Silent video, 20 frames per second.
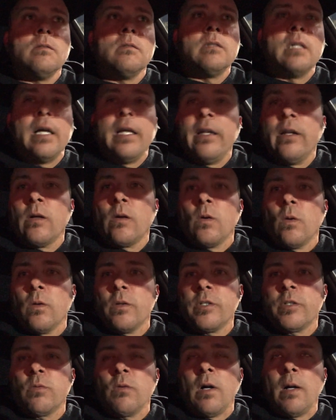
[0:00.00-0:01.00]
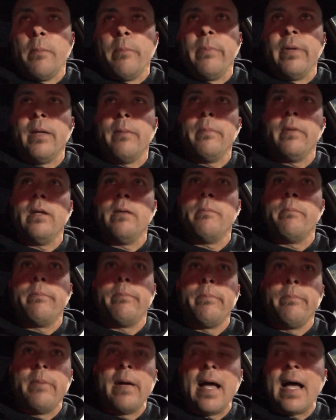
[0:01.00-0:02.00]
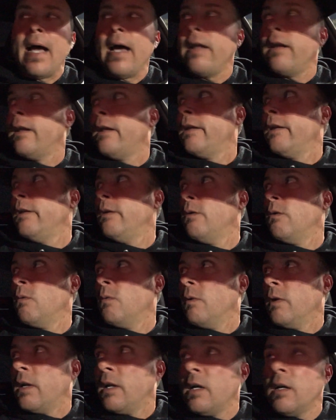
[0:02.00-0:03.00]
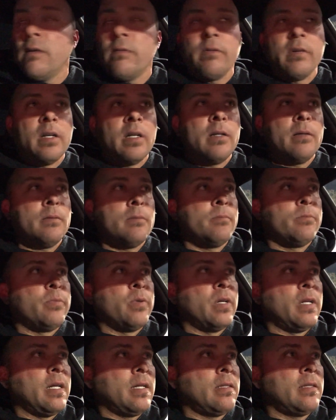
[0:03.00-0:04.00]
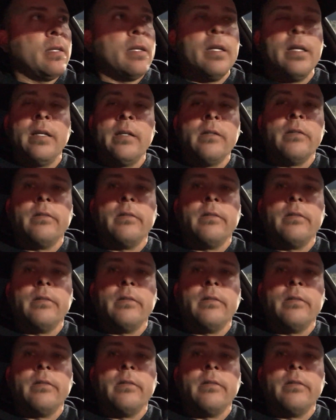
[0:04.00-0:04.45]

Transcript: intercooler swap bit me bad, and I knew it would have, and I predicted it,